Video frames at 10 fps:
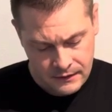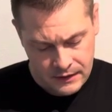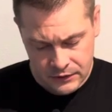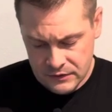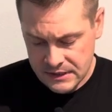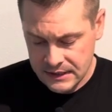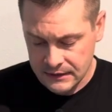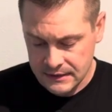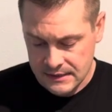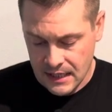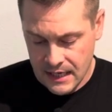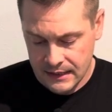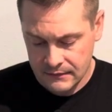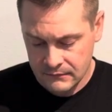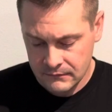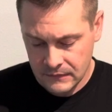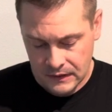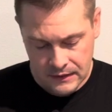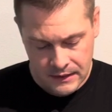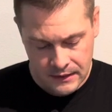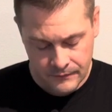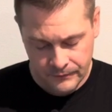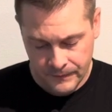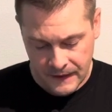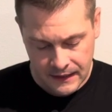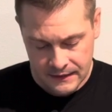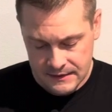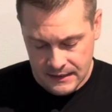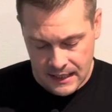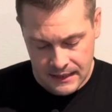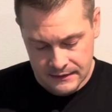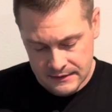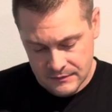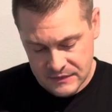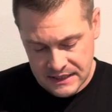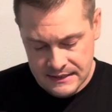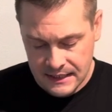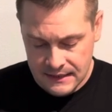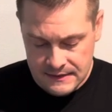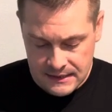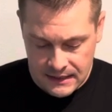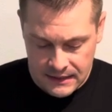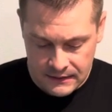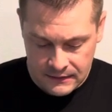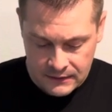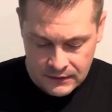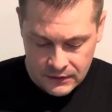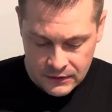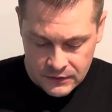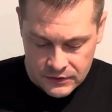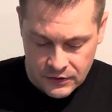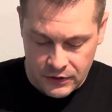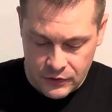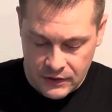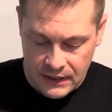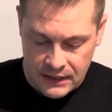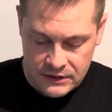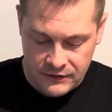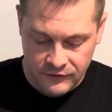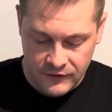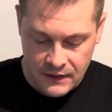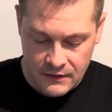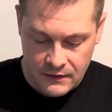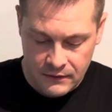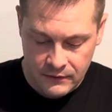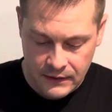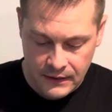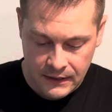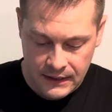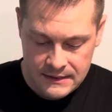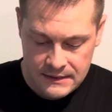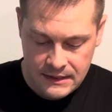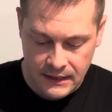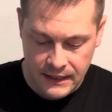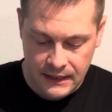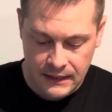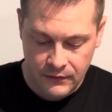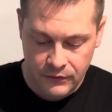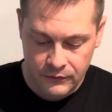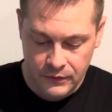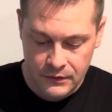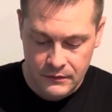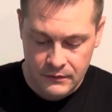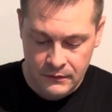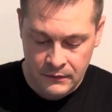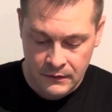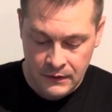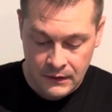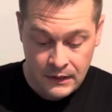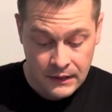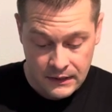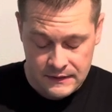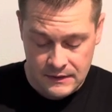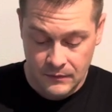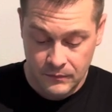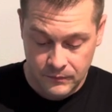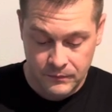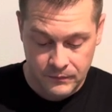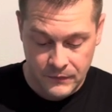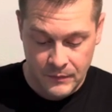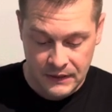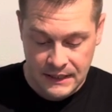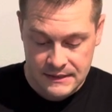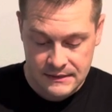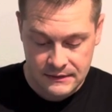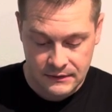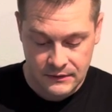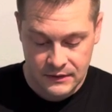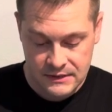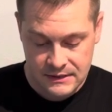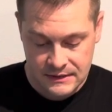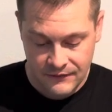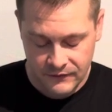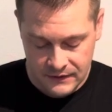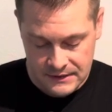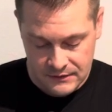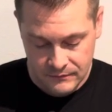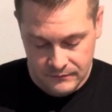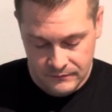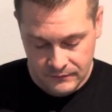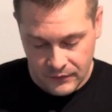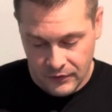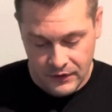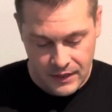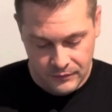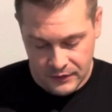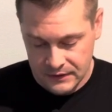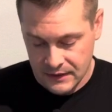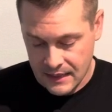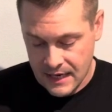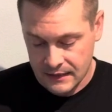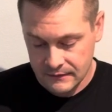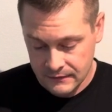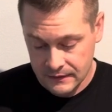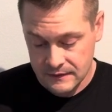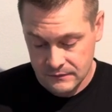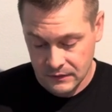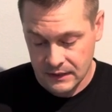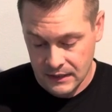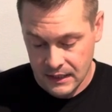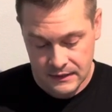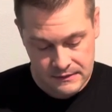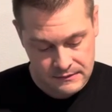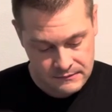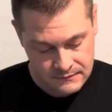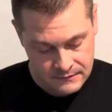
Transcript: interesting design. It's got some detents in it so that you can actually feel as it's clicking through. I mean, there's definitely some thought put into that. It's really nice.